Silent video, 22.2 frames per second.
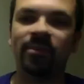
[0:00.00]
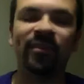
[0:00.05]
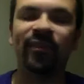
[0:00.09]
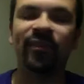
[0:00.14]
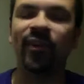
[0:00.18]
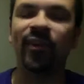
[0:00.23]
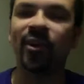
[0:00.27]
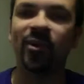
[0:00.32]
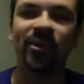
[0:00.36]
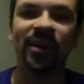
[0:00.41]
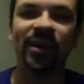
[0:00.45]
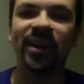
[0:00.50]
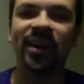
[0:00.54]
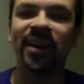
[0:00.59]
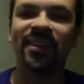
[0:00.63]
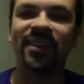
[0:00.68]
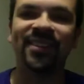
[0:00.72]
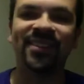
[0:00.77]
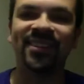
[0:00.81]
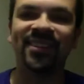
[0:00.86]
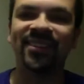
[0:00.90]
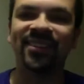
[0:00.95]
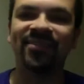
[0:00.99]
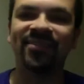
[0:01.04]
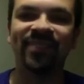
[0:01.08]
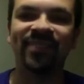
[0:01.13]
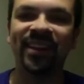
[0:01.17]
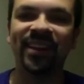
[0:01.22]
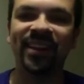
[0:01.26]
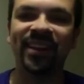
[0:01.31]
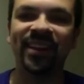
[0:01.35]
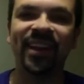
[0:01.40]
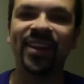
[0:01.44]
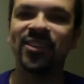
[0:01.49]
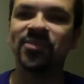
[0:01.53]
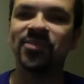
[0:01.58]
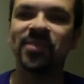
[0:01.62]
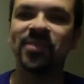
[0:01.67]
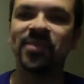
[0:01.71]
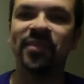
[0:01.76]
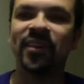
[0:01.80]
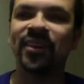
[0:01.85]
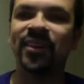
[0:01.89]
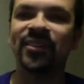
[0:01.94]
following us and engaging
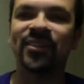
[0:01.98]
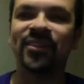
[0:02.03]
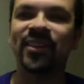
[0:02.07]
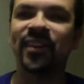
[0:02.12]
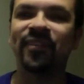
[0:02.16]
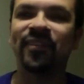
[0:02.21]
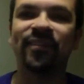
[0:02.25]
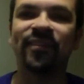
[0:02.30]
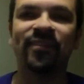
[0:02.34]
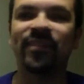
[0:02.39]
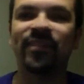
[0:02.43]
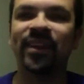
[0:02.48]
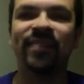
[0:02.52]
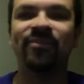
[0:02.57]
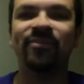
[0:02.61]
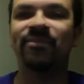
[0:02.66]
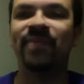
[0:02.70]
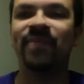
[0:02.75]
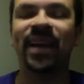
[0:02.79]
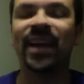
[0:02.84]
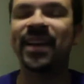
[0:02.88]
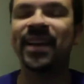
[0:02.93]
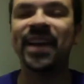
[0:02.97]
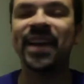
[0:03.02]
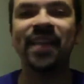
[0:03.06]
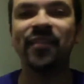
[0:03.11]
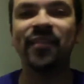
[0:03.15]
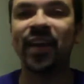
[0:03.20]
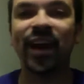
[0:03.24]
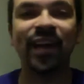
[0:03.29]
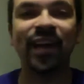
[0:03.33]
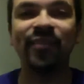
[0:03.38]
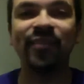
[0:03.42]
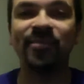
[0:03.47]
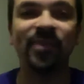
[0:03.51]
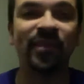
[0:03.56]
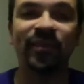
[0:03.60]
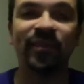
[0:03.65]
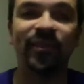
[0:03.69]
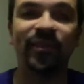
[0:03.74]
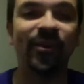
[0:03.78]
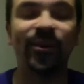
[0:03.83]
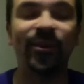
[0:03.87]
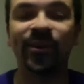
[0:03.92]
with our stuff. They never have
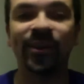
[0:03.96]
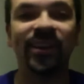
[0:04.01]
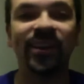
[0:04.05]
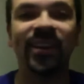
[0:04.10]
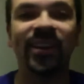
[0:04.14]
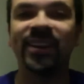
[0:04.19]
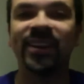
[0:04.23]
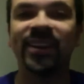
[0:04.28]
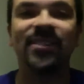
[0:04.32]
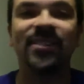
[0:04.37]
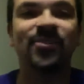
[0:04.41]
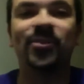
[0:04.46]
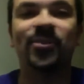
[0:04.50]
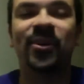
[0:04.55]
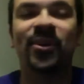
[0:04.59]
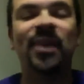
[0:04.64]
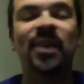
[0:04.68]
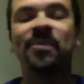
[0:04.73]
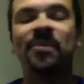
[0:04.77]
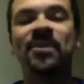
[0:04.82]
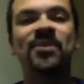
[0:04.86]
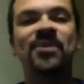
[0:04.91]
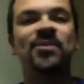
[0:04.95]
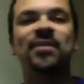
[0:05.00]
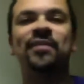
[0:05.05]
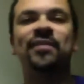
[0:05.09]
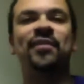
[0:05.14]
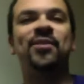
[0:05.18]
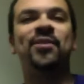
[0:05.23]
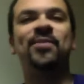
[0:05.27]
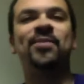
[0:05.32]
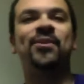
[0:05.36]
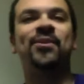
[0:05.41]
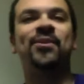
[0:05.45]
before. You know, this is what happens with football.